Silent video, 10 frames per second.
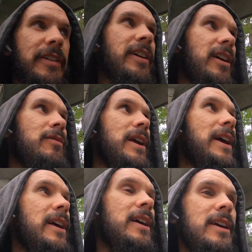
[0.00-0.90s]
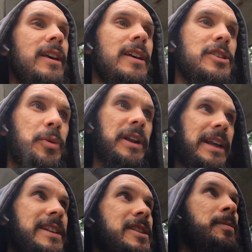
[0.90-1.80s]
the heart rate to where it
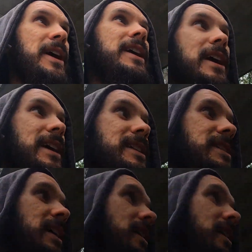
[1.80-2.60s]
needs to be. And